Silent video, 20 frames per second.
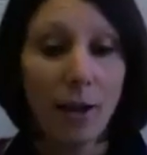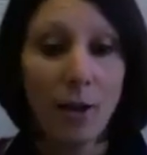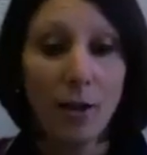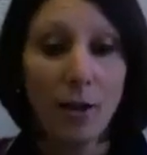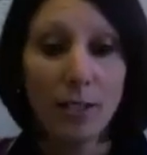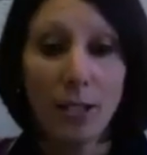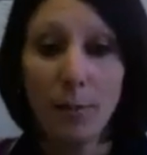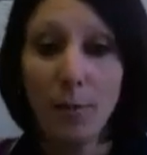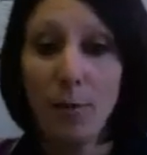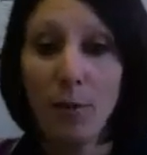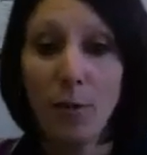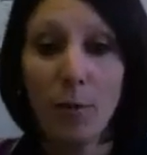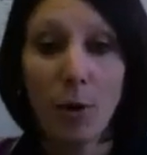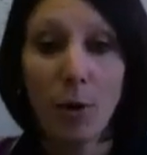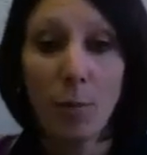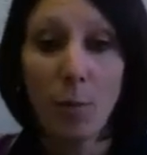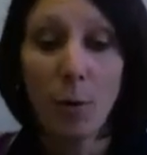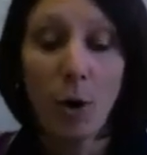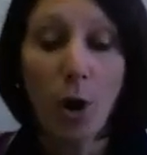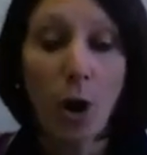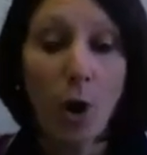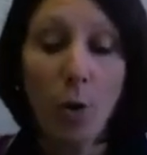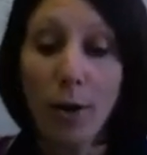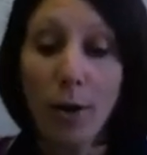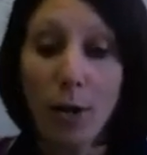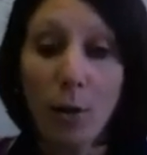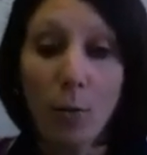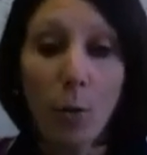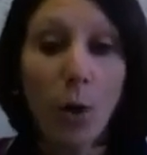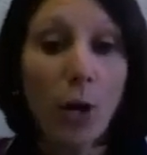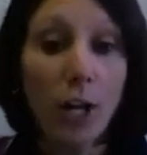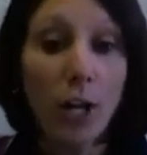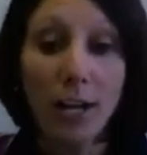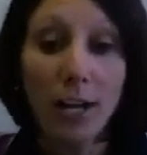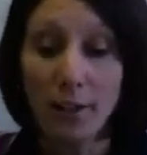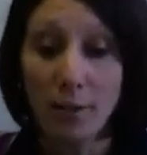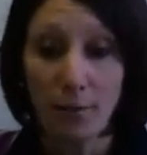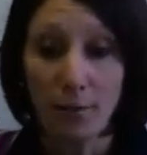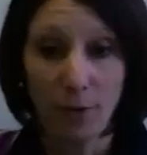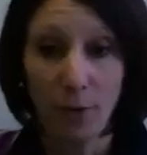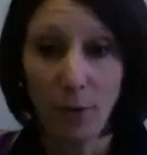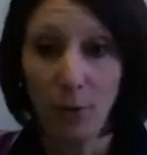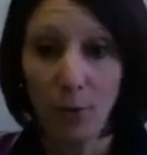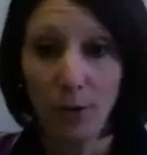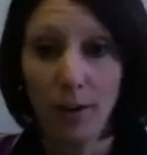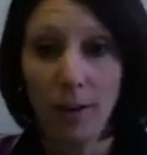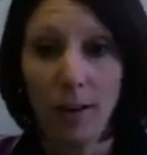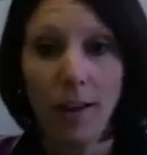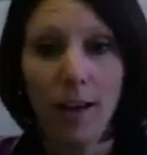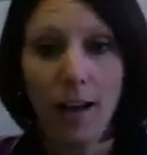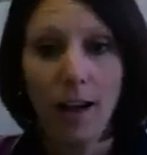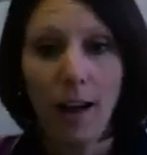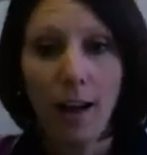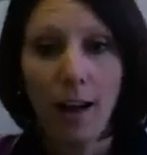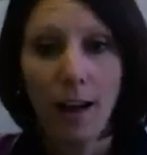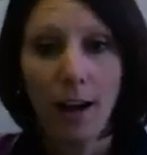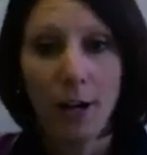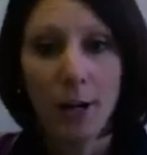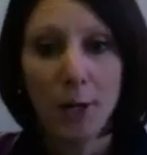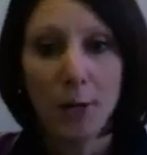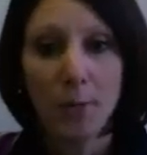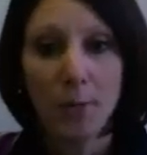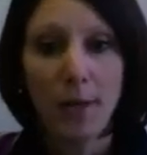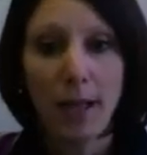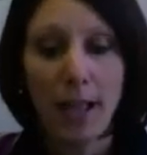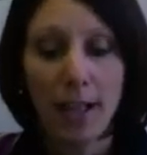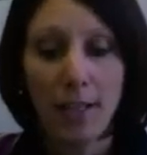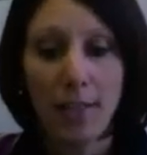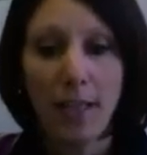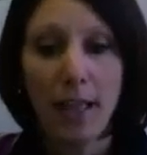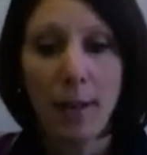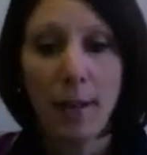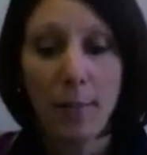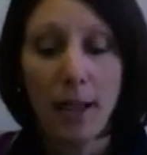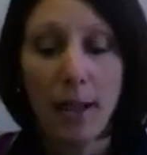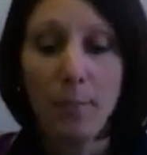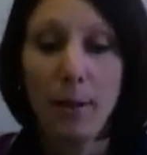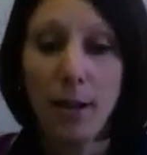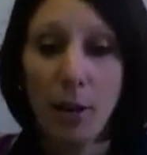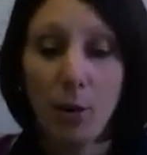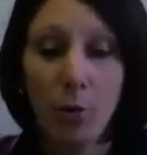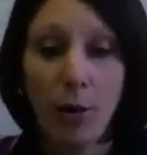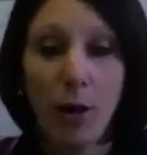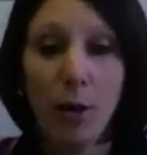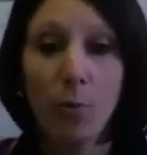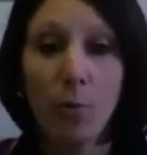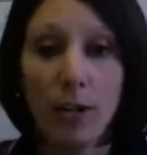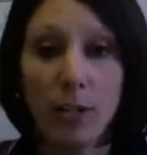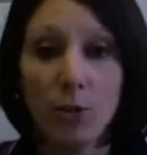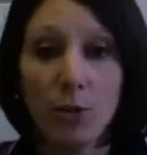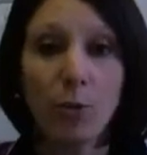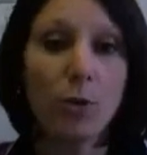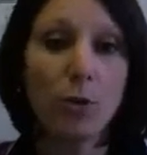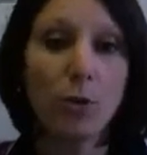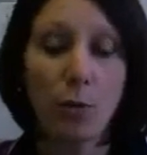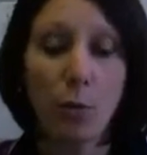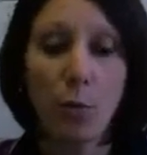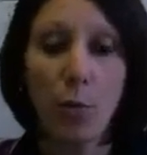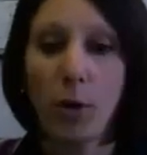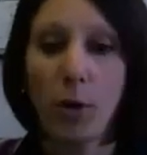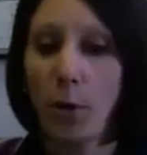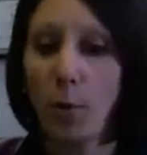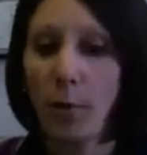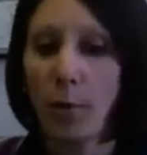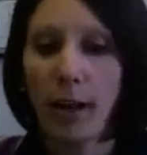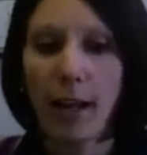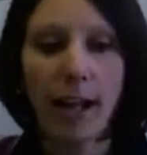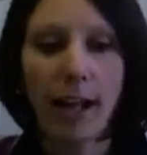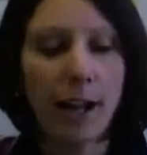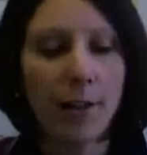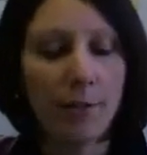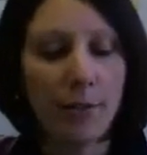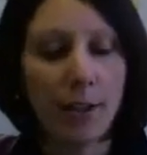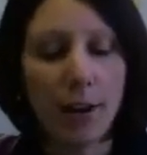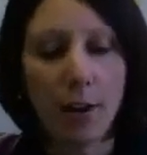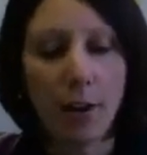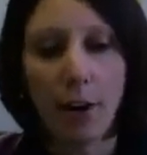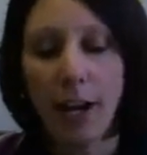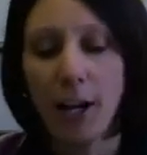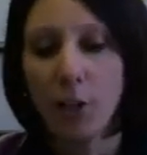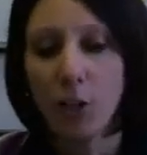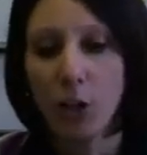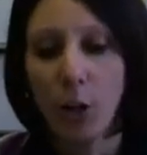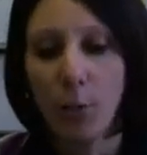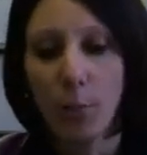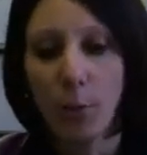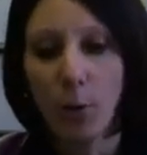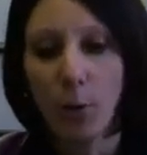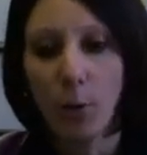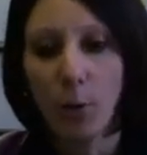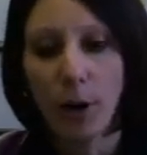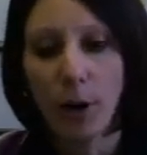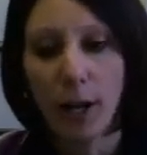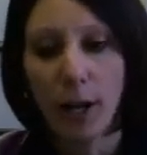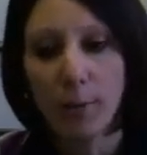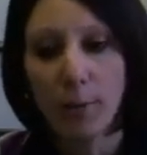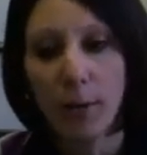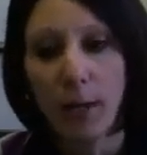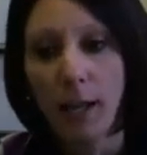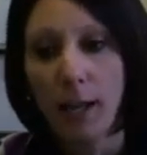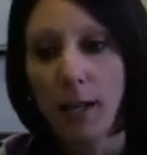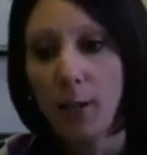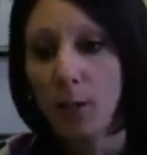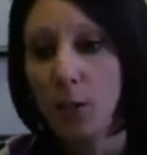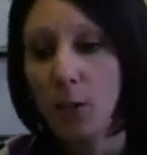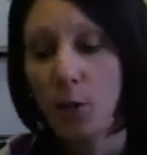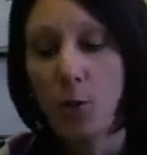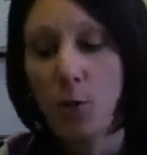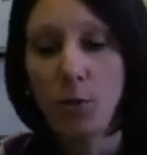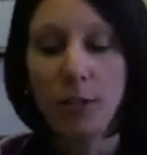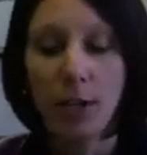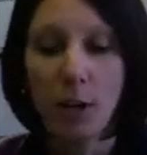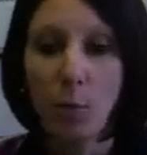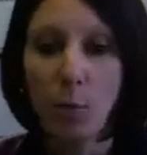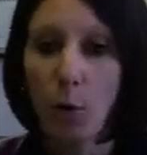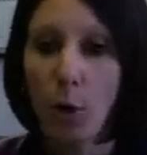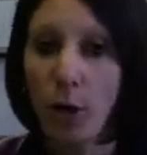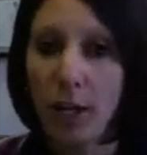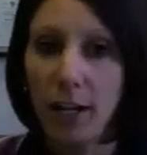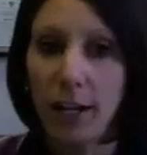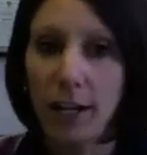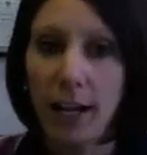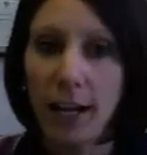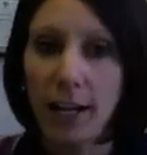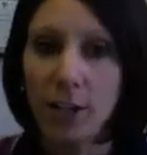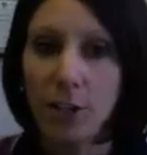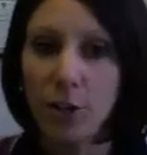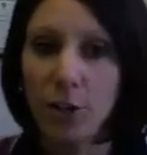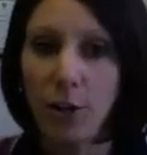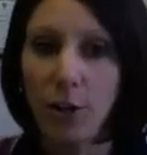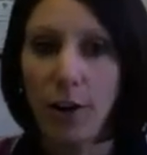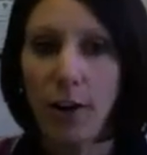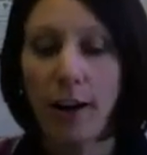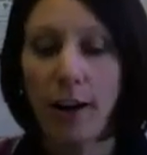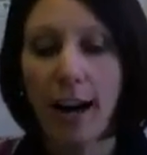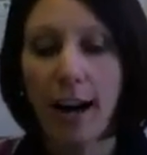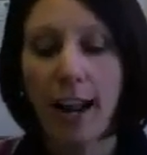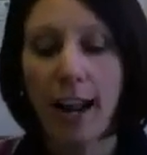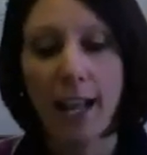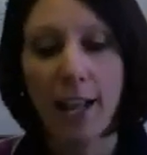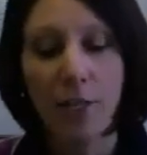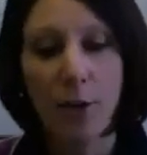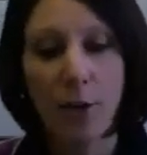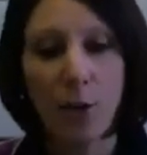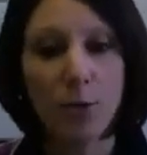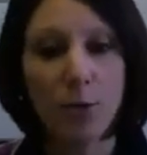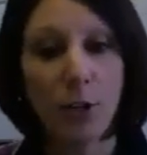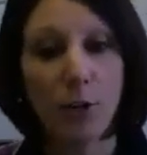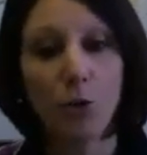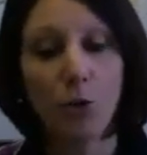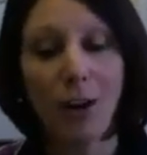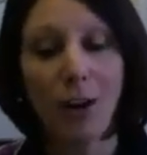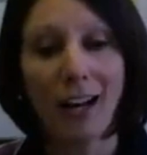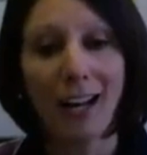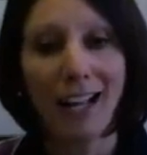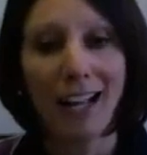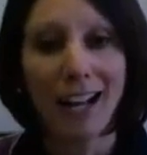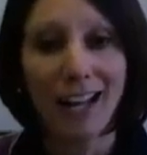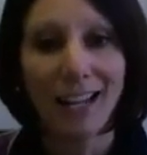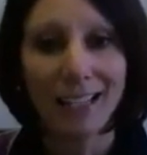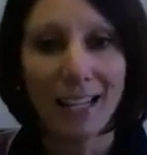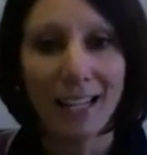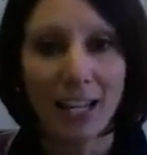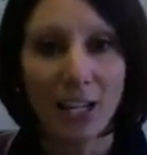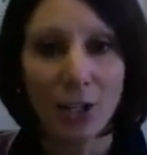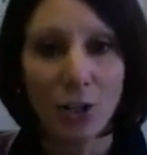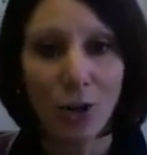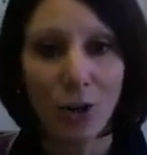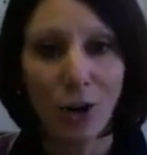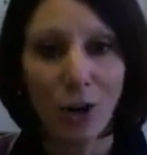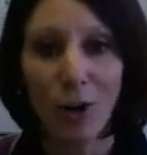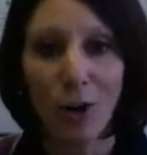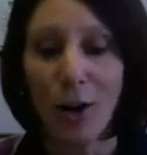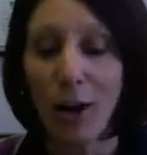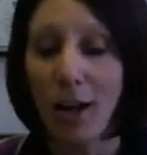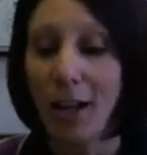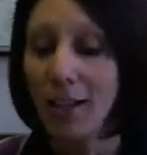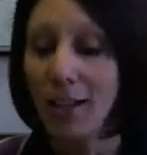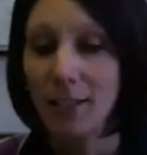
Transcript: Some of them are we're already working in the field, um, and they may be a great resource for you. We have in our H R program students that are working in H R and those that are trying to get into H R.